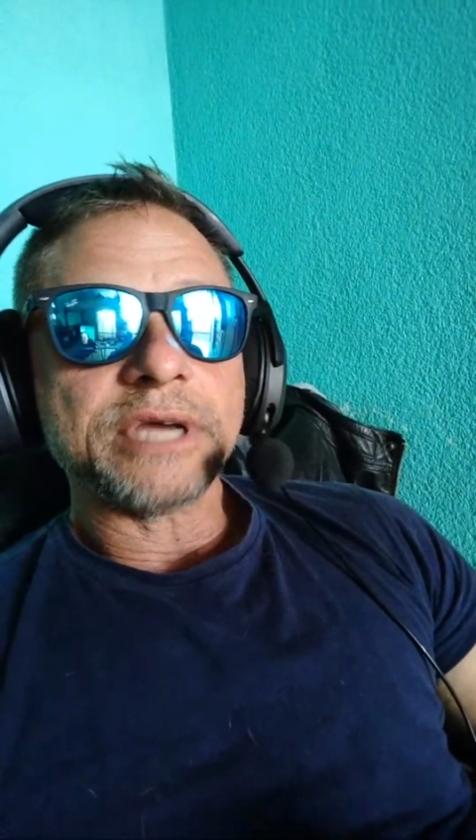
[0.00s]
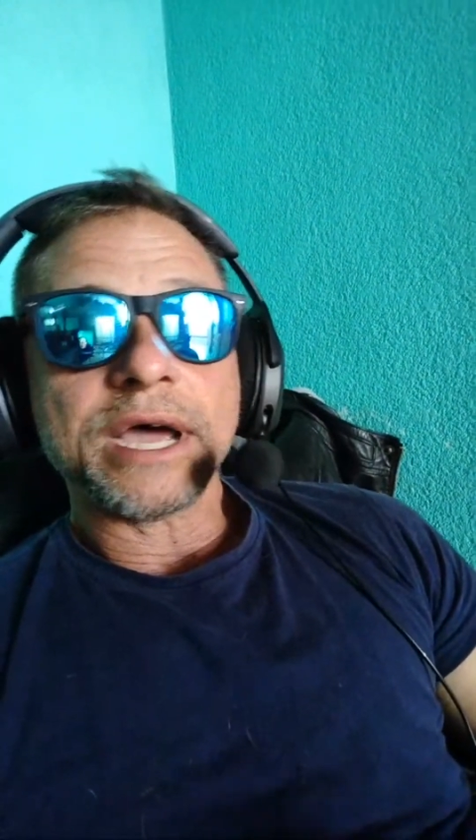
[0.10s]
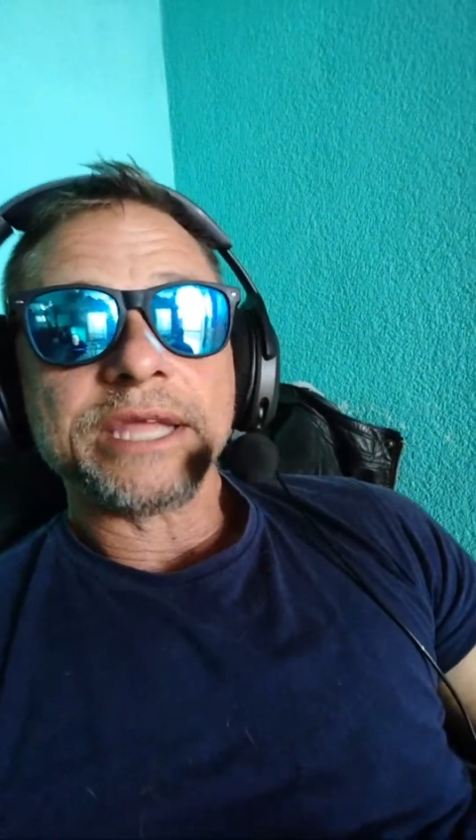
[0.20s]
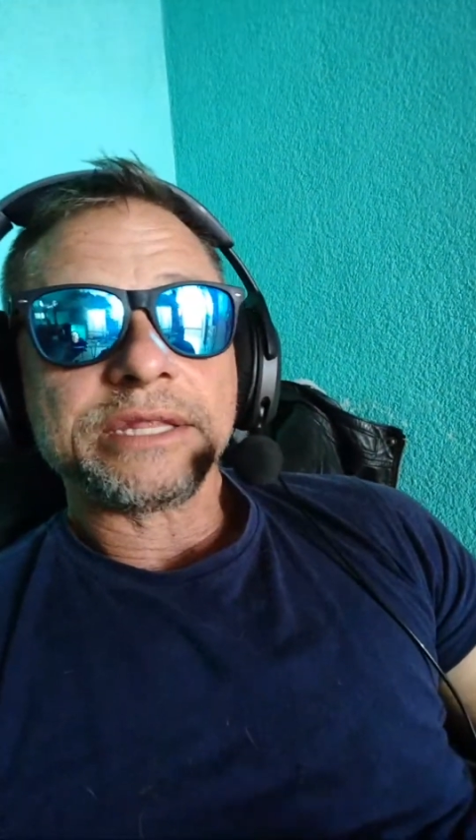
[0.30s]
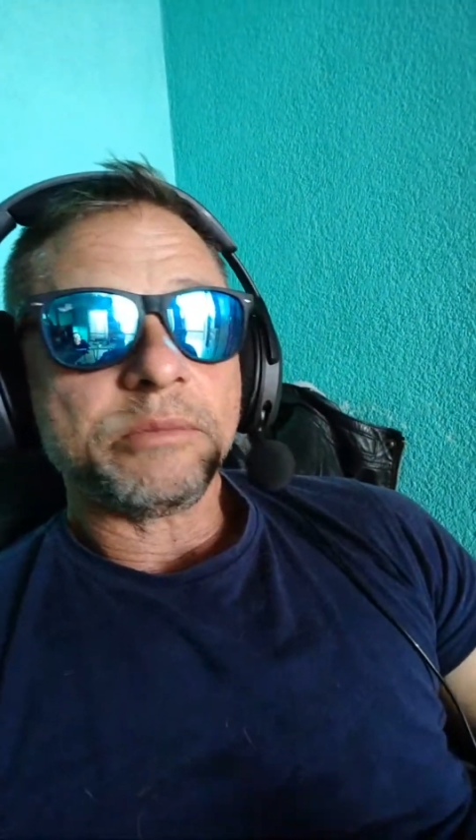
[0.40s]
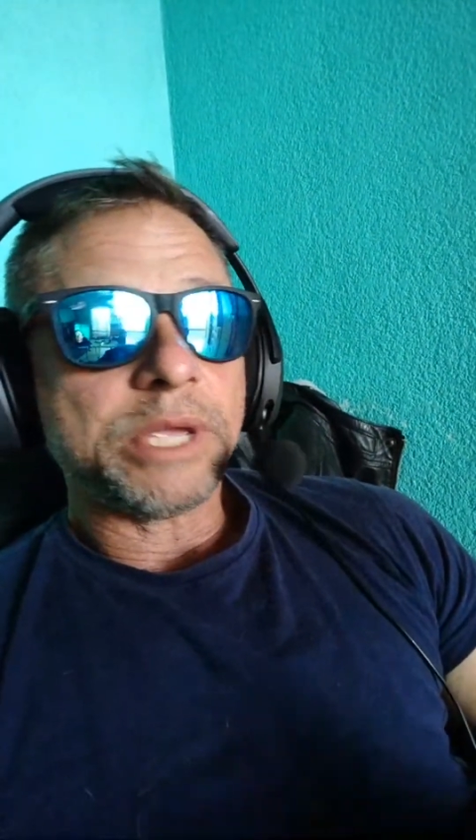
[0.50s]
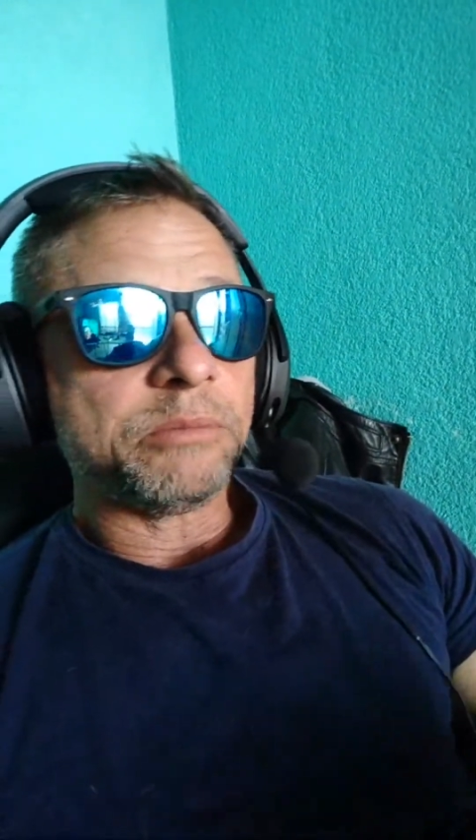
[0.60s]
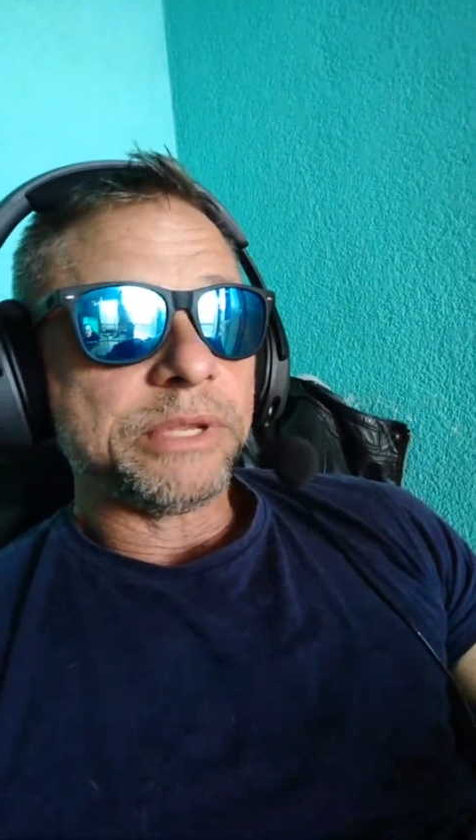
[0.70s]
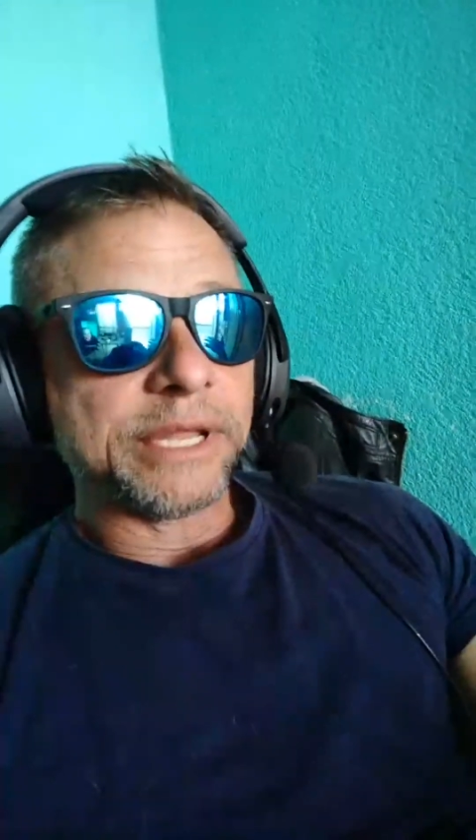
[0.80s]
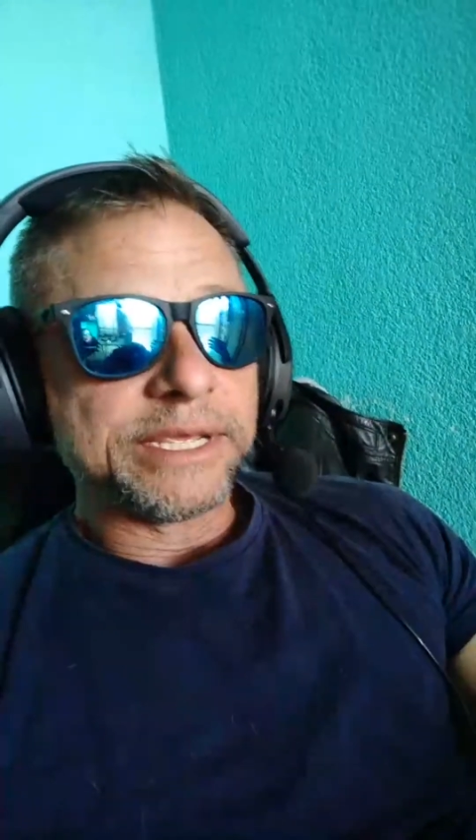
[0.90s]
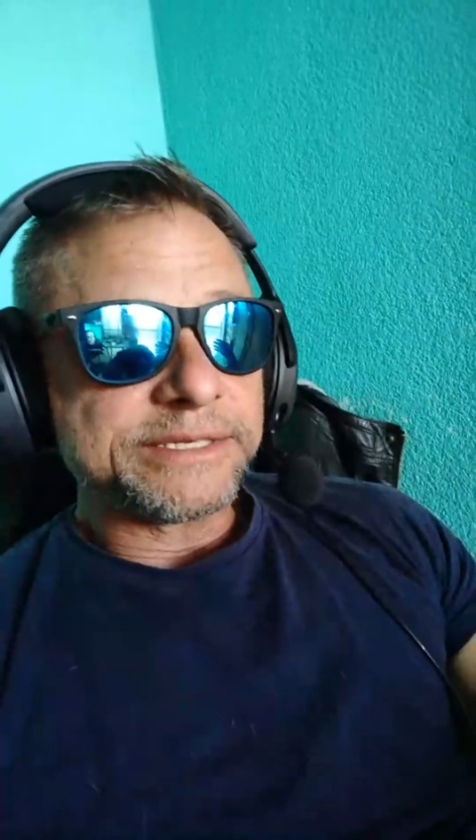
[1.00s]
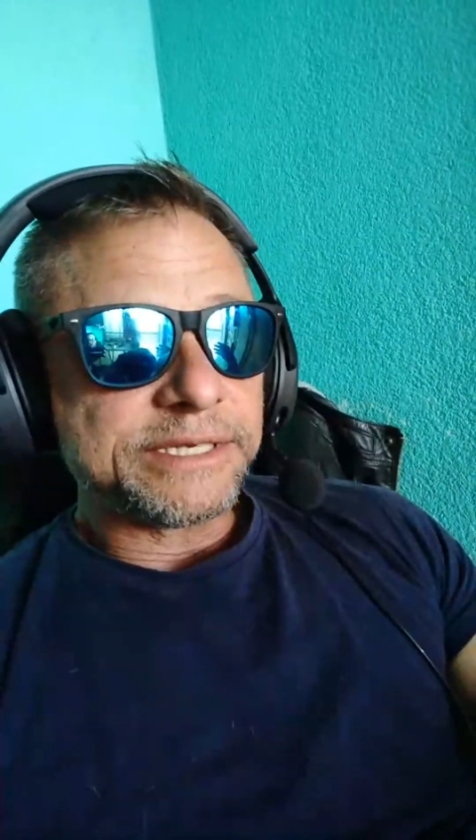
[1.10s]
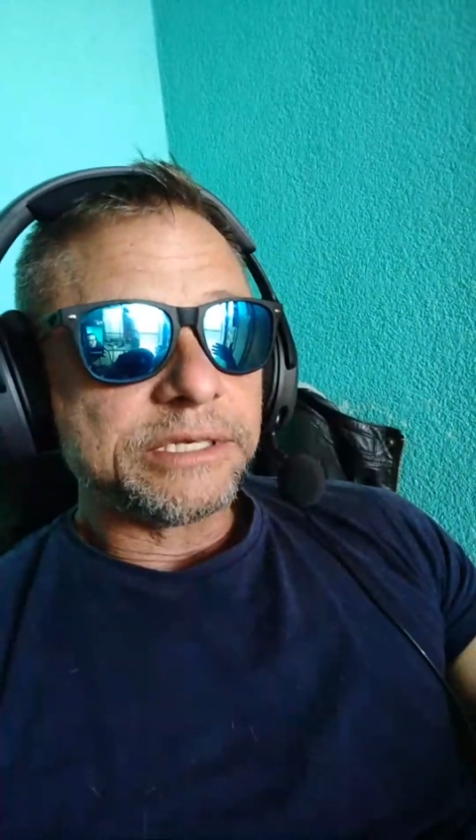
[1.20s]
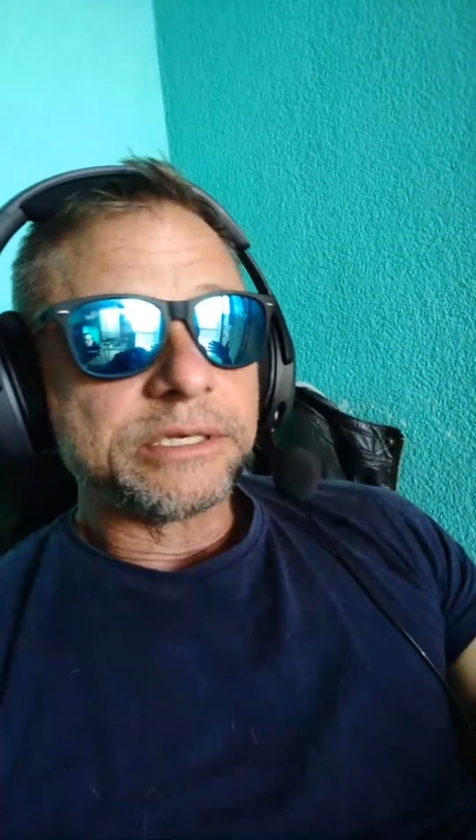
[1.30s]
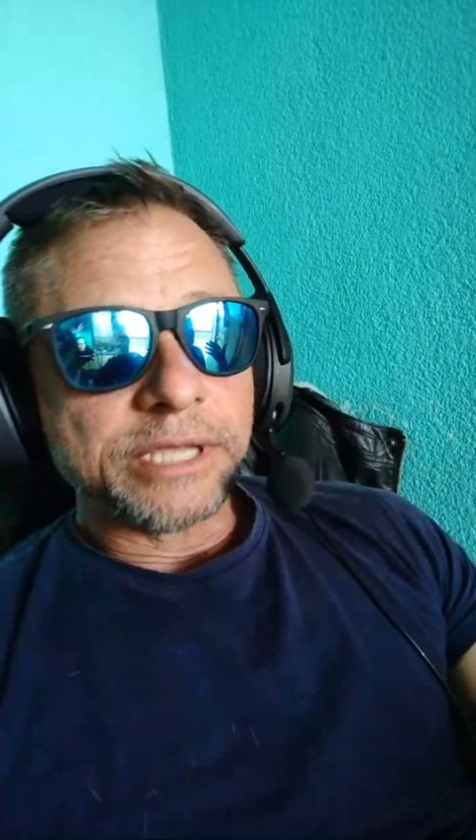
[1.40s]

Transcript: diet that made me lazy?